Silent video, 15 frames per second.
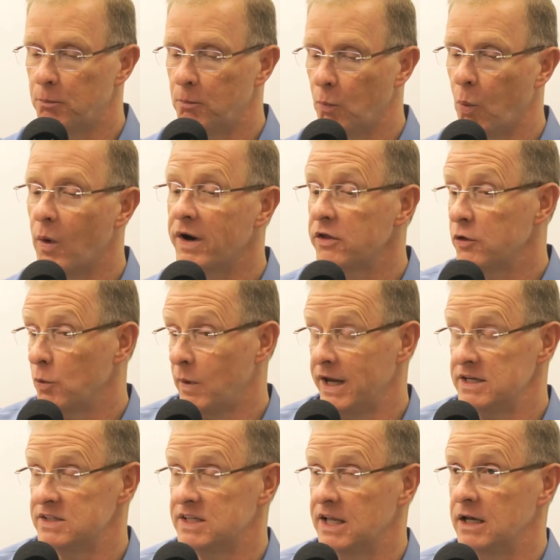one of the
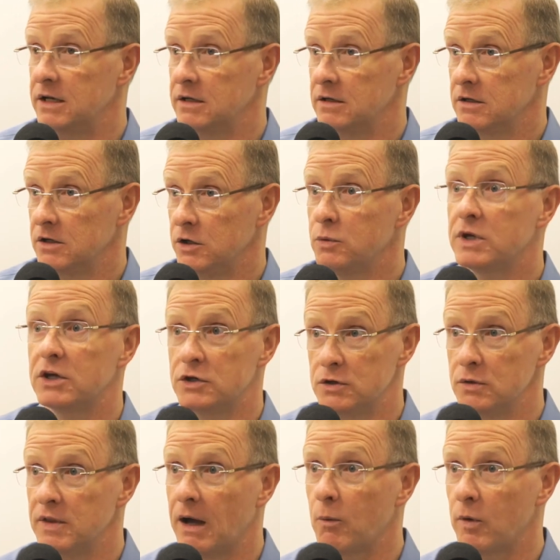ways that you can
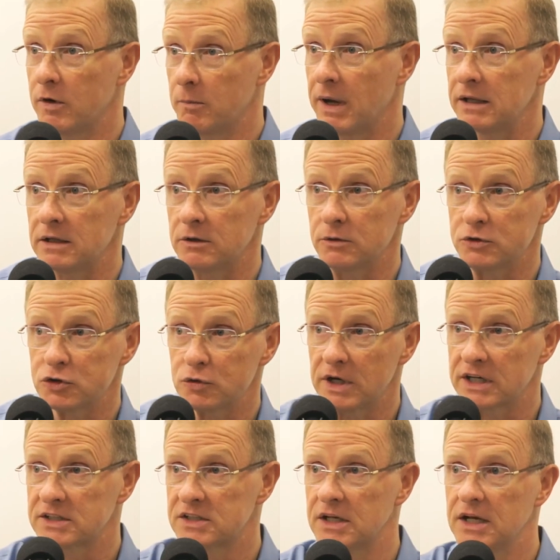do that, one of my little
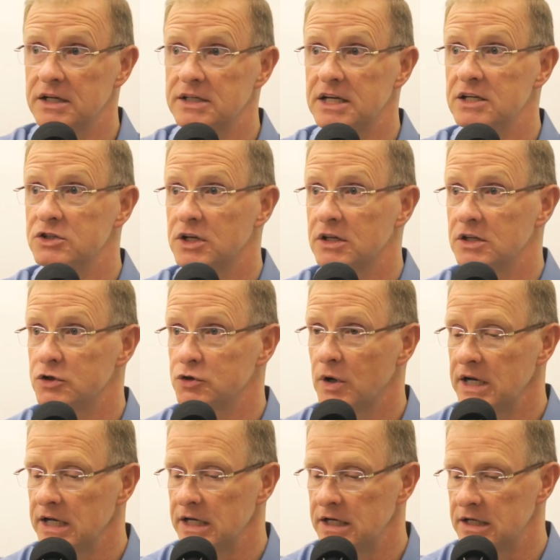tricks that I teach in
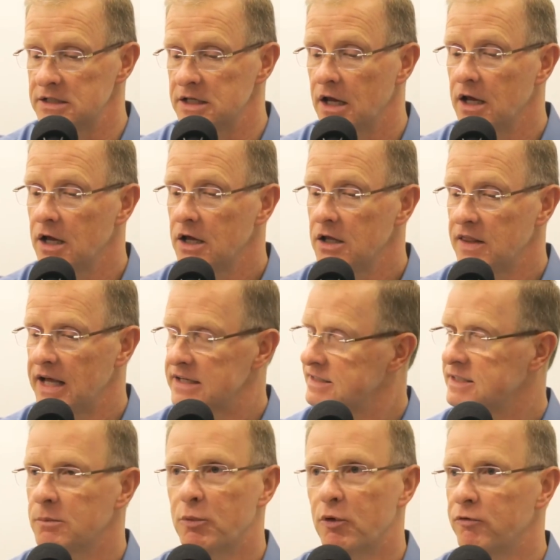training is that
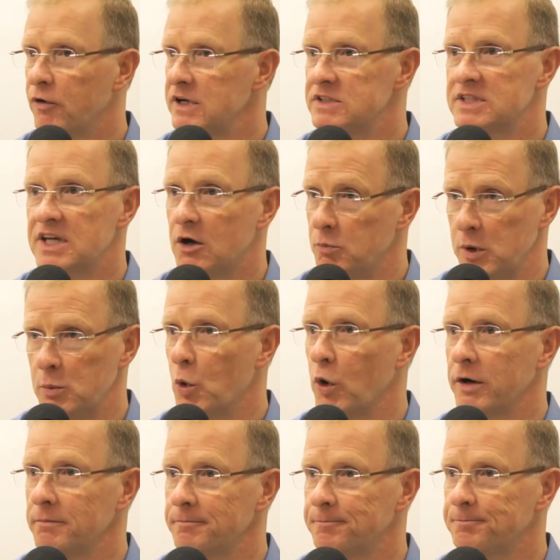simple phrase, tell me
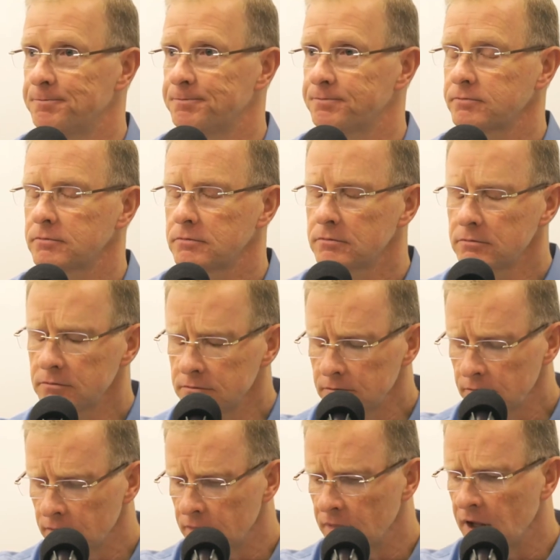more. Mm.
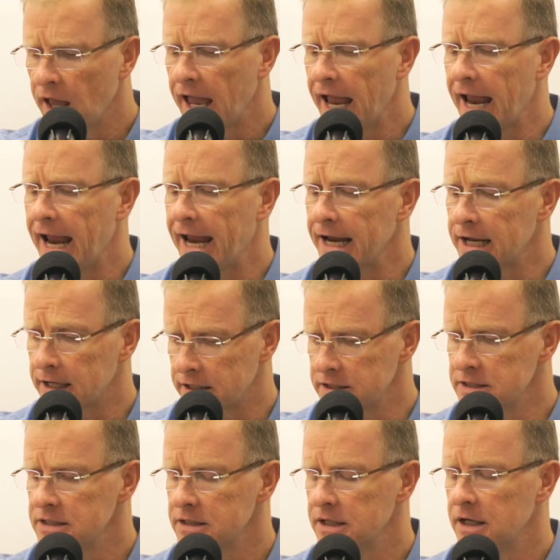
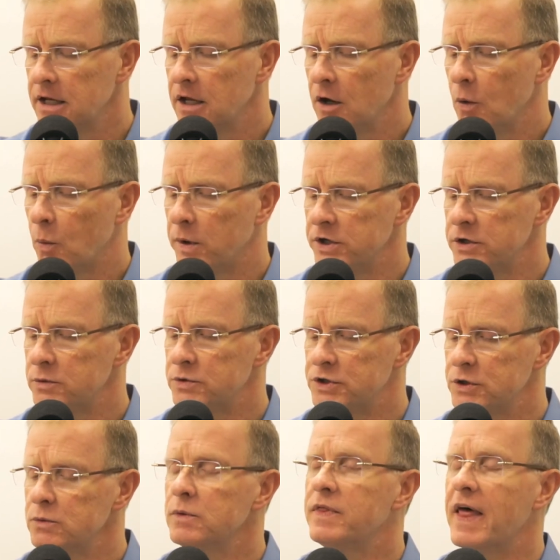And when you
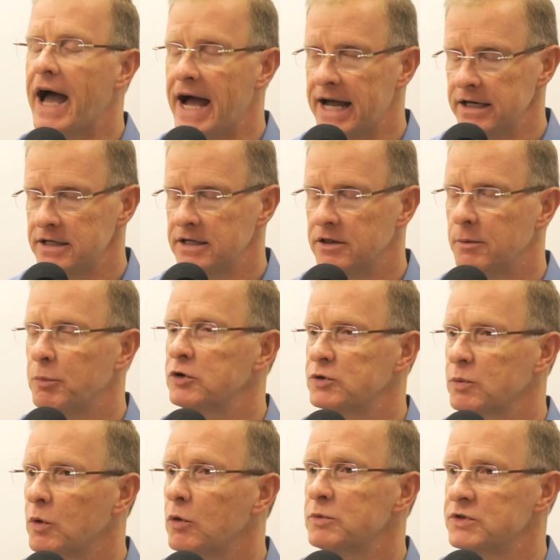do that, the
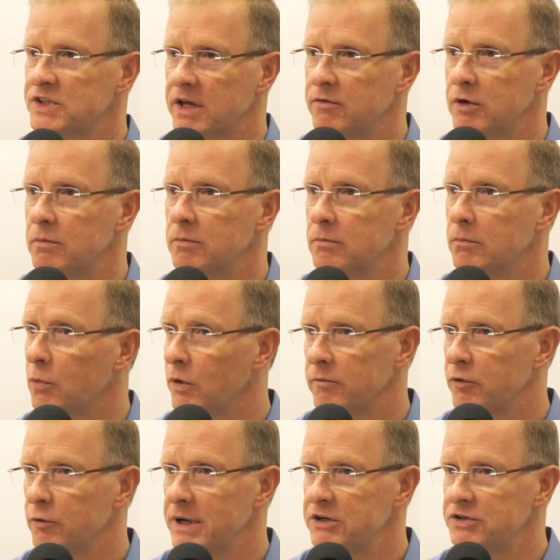person will almost give you more
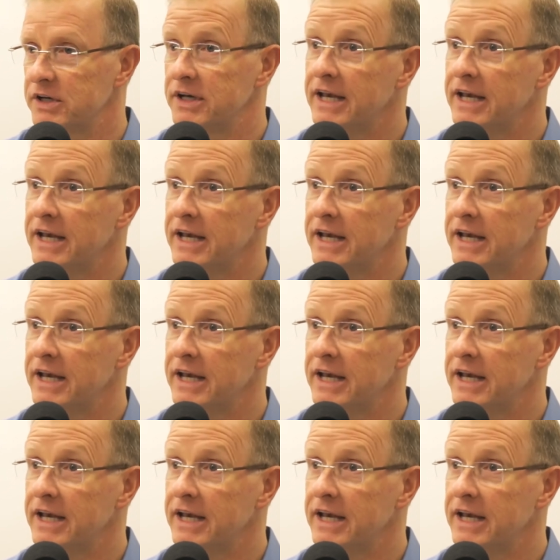information.